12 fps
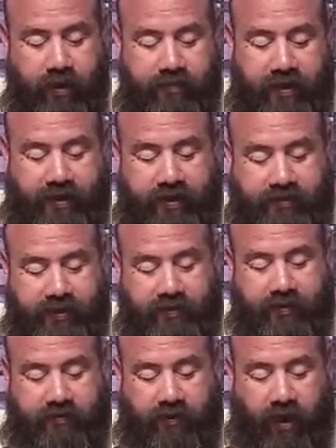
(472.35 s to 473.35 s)
Then he said
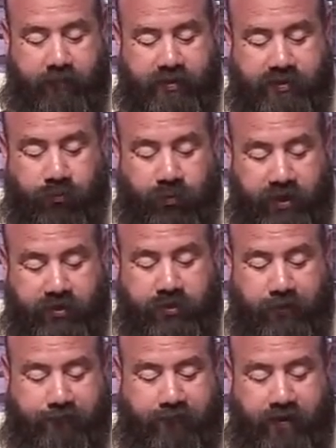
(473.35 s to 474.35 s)
to Thomas, Reach
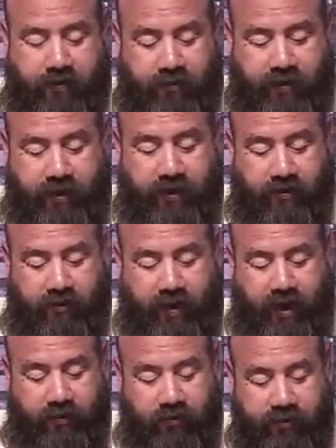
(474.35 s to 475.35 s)
your finger here
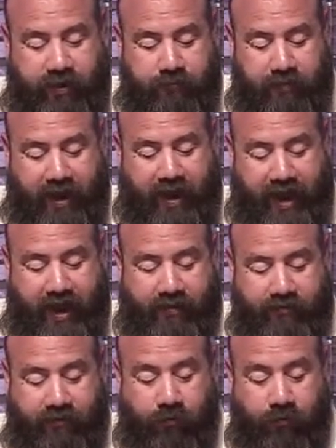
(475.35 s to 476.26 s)
and look at my hands,